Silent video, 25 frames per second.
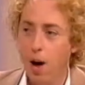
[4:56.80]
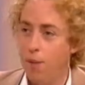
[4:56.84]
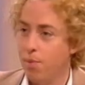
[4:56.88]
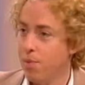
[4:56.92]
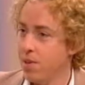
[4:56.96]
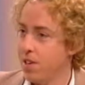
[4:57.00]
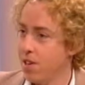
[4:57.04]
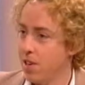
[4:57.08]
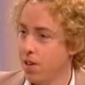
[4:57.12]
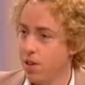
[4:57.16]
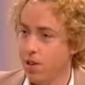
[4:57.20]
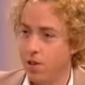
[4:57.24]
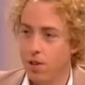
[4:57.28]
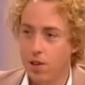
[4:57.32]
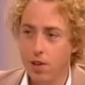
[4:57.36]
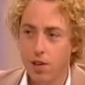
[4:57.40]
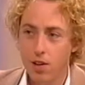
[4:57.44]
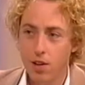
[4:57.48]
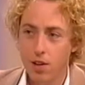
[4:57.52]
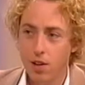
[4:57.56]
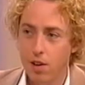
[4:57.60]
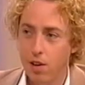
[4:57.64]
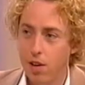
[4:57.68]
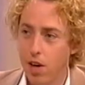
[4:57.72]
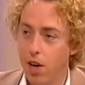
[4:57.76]
Absolutely
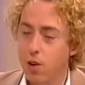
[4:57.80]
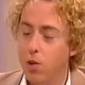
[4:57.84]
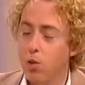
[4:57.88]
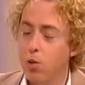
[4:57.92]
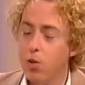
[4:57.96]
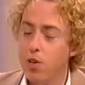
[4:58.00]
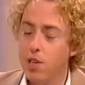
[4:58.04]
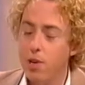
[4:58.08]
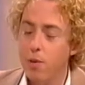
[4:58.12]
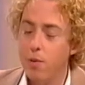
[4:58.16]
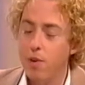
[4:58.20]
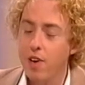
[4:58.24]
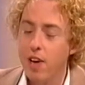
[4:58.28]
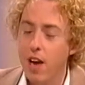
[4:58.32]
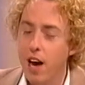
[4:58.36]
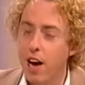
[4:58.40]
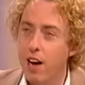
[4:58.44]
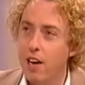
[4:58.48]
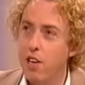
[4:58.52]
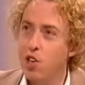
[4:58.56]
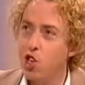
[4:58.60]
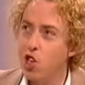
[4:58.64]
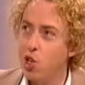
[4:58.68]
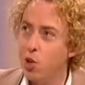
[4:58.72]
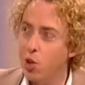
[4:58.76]
not. And also with
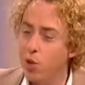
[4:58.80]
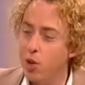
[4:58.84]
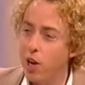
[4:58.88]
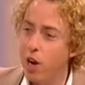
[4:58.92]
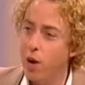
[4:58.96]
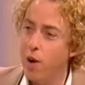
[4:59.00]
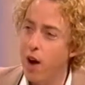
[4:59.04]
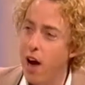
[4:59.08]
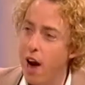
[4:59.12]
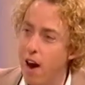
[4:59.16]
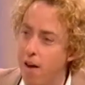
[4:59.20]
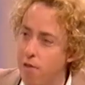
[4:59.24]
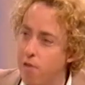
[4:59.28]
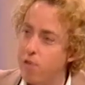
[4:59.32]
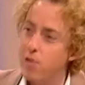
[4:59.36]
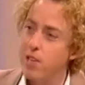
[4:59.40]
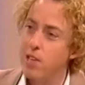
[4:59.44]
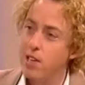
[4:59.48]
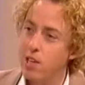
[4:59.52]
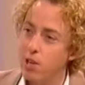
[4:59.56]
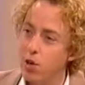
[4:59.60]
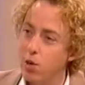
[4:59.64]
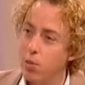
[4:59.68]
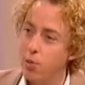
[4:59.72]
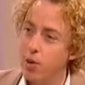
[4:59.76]
Kate, she'll know every
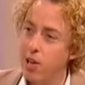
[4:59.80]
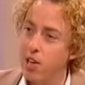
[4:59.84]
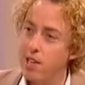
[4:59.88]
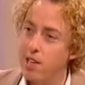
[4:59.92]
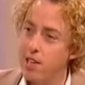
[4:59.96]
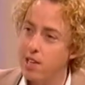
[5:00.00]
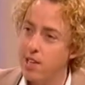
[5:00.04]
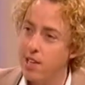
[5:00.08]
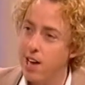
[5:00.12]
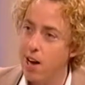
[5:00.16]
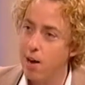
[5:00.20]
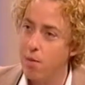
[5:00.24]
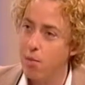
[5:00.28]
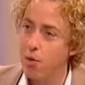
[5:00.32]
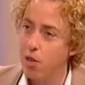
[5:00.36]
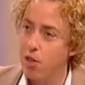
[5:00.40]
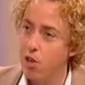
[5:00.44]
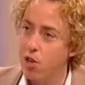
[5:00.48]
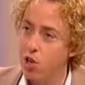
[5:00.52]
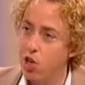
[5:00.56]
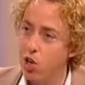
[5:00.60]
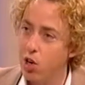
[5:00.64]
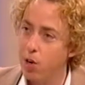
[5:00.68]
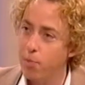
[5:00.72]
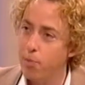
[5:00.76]
single person's name on
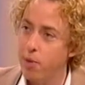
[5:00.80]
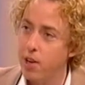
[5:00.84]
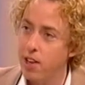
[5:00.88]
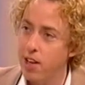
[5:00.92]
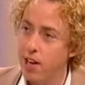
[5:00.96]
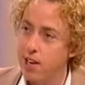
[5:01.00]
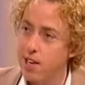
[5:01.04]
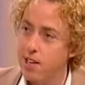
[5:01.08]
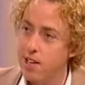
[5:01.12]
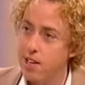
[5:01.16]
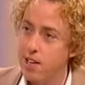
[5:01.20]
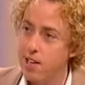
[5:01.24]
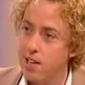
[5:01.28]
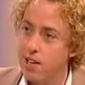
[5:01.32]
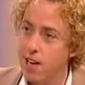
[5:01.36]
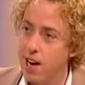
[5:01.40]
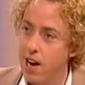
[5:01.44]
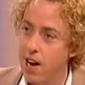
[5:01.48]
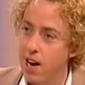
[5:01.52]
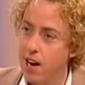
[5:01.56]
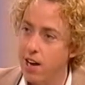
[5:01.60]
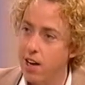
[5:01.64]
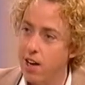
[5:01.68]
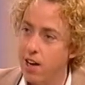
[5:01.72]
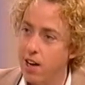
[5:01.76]
the job by the end of the
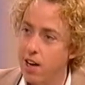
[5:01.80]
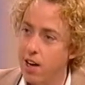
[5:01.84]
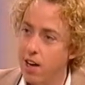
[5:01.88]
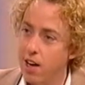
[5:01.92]
day.